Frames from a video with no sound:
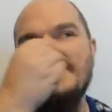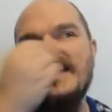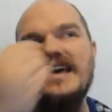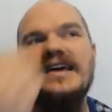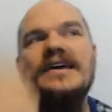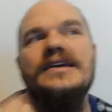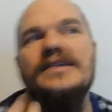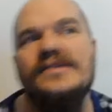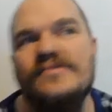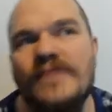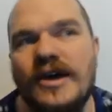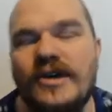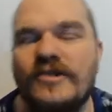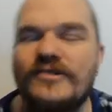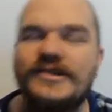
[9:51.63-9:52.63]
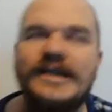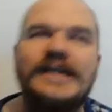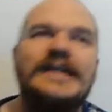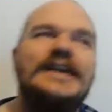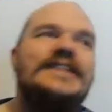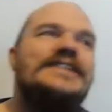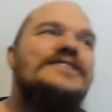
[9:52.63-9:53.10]
is where your
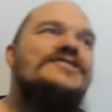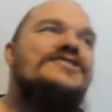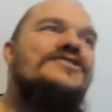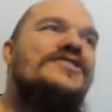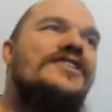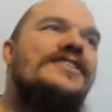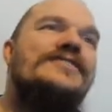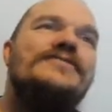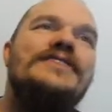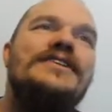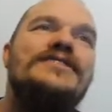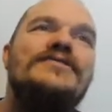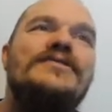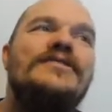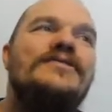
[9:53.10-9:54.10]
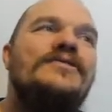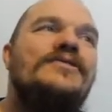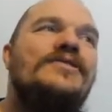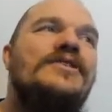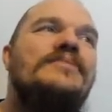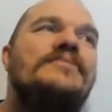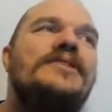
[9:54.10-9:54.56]
satellite dishes go that you know you
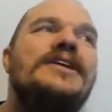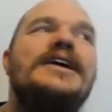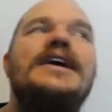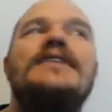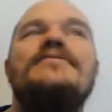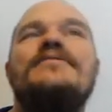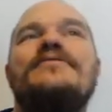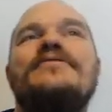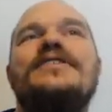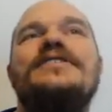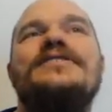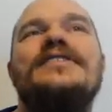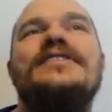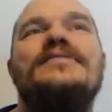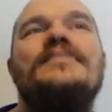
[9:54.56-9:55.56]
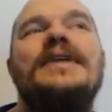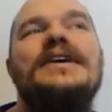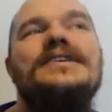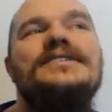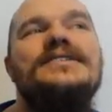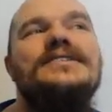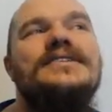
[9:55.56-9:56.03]
communicate with things in
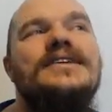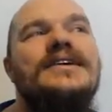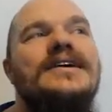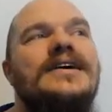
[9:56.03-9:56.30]
space.